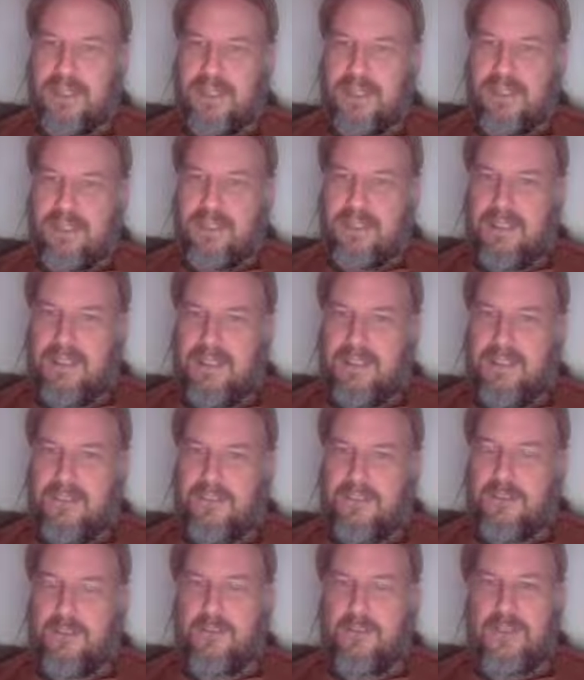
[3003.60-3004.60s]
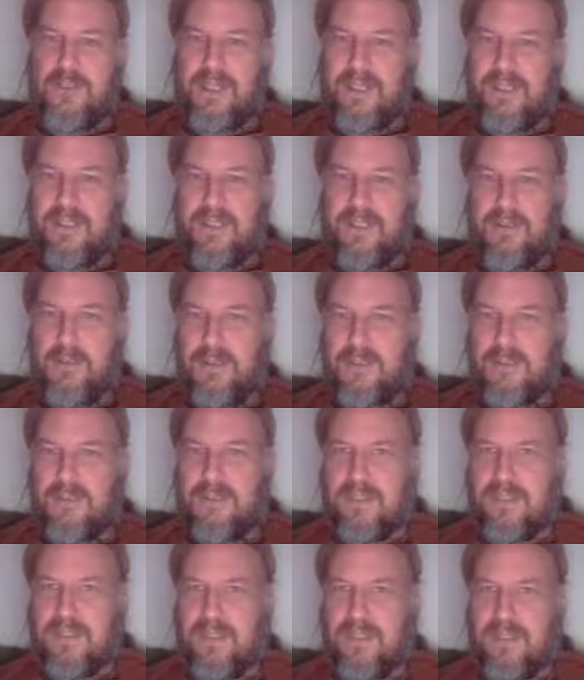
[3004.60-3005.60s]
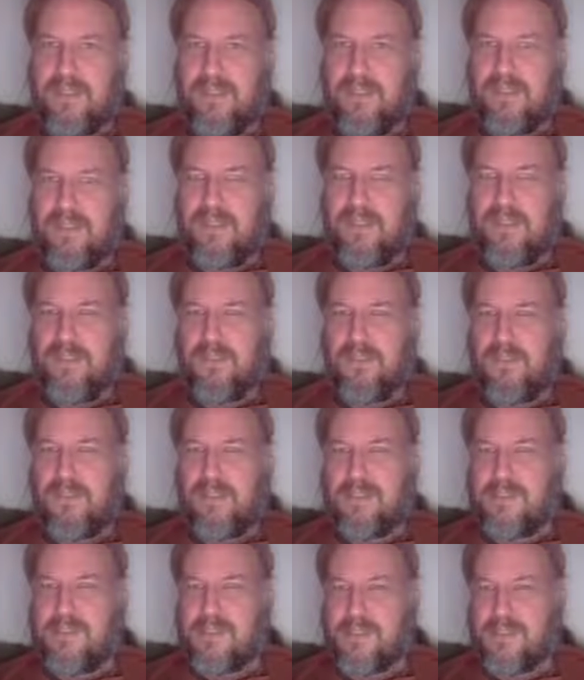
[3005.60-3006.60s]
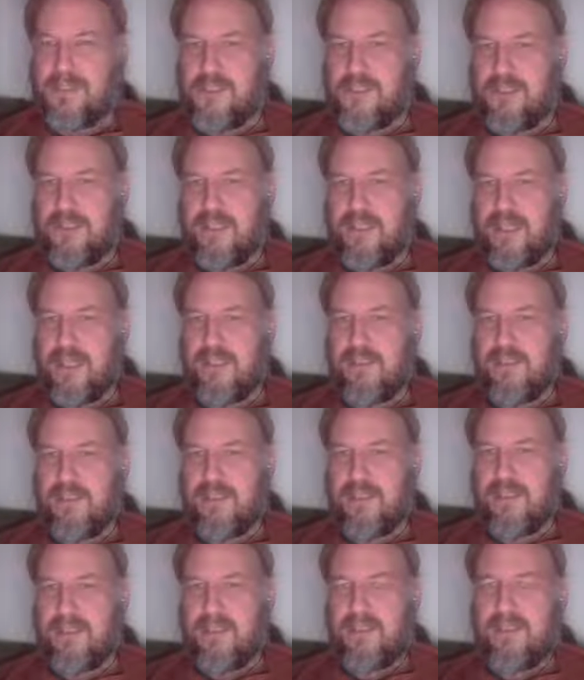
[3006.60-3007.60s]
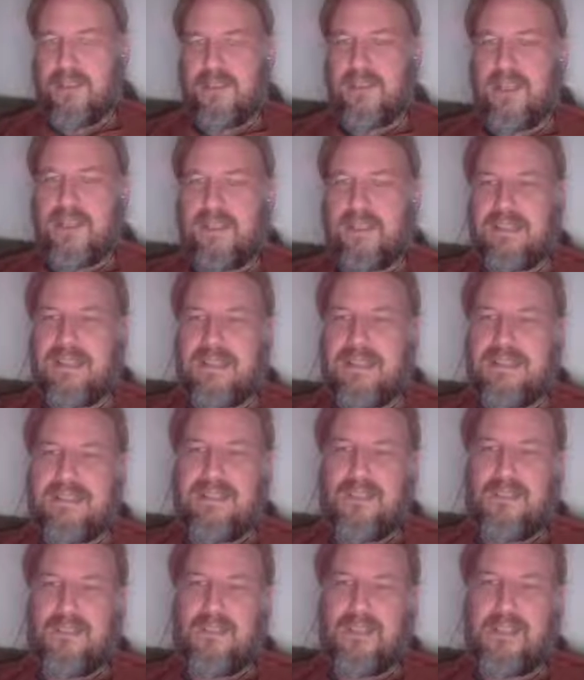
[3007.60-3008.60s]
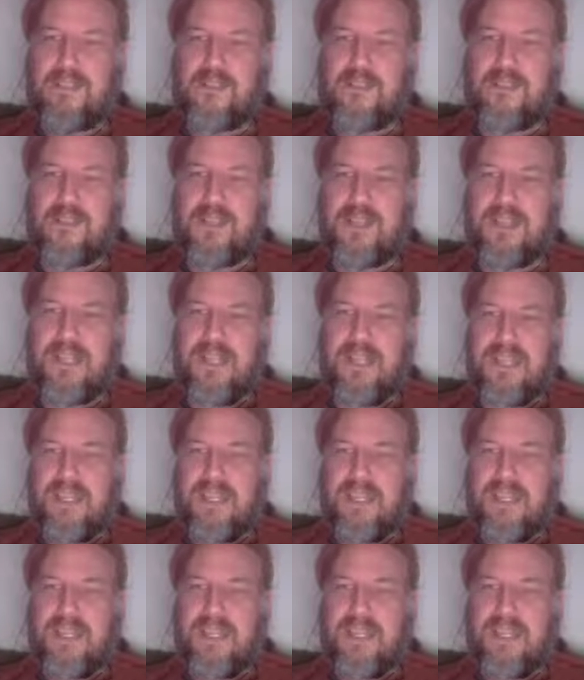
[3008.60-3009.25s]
So Frege was a logician at the late 19th century,